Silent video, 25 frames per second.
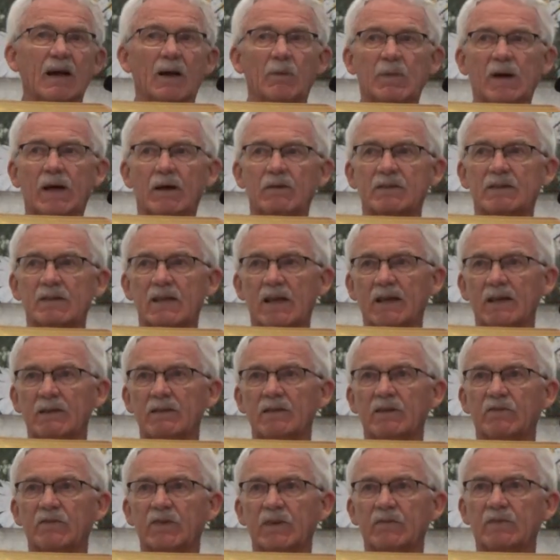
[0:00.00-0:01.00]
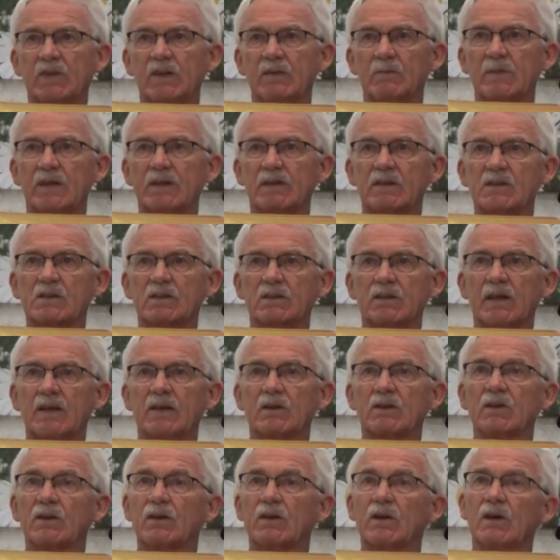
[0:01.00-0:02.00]
About 10 to 15 minutes
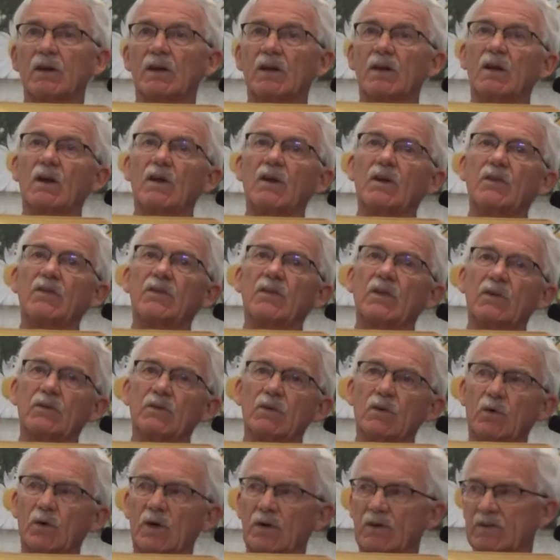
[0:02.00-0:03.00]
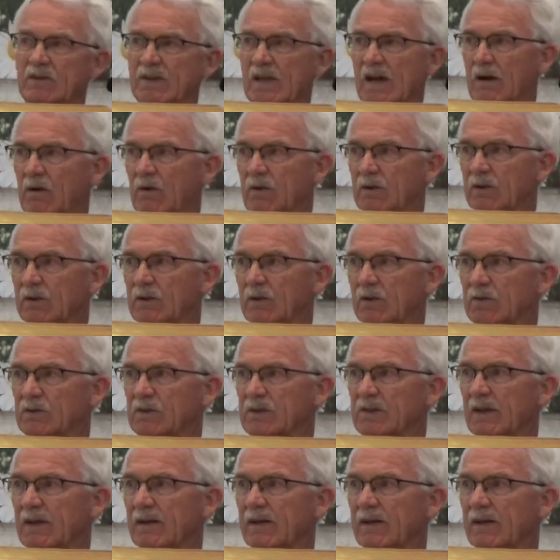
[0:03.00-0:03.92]
later, the North Tower goes